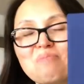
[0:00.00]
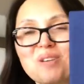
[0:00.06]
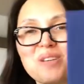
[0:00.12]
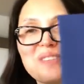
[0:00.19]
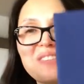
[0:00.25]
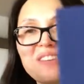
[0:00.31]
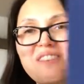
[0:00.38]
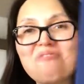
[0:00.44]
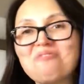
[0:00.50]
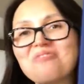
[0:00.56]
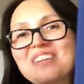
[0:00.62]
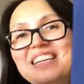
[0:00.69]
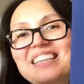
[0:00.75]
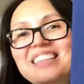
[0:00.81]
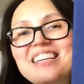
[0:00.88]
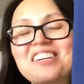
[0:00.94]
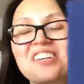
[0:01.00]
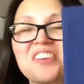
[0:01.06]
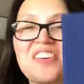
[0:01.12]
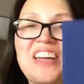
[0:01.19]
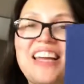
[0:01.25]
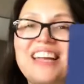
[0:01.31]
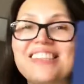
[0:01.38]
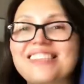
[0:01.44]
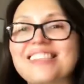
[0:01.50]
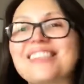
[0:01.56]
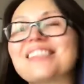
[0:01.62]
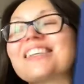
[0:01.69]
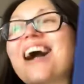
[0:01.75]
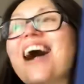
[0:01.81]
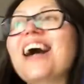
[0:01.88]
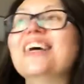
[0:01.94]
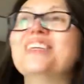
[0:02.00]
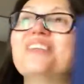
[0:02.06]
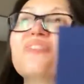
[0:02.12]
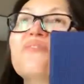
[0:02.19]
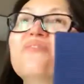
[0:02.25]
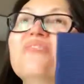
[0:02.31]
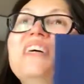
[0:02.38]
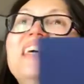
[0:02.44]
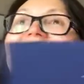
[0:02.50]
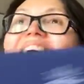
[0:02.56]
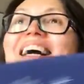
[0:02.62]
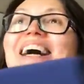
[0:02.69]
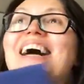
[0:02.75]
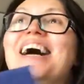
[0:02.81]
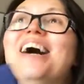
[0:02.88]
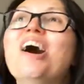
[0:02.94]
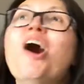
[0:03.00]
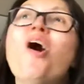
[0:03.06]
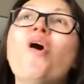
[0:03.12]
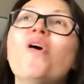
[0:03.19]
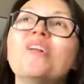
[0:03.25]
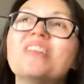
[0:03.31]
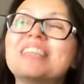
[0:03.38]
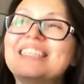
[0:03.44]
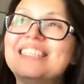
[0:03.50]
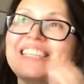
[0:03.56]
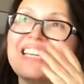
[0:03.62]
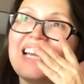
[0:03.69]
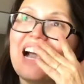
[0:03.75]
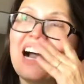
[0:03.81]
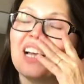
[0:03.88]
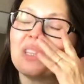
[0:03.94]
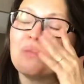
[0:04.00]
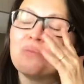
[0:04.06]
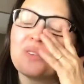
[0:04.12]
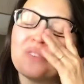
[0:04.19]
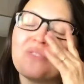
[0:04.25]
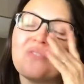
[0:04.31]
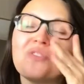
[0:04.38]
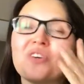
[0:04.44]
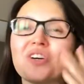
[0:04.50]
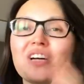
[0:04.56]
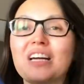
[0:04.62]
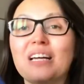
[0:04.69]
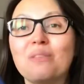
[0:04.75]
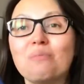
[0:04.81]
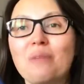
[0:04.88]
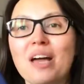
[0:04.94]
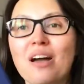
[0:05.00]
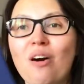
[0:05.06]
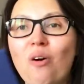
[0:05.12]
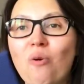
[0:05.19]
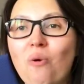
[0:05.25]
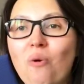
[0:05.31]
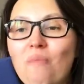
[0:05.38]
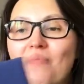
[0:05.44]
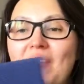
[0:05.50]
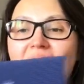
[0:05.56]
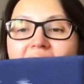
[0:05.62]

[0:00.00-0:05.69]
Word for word: because they really create this kind of a holiday atmosphere in my home.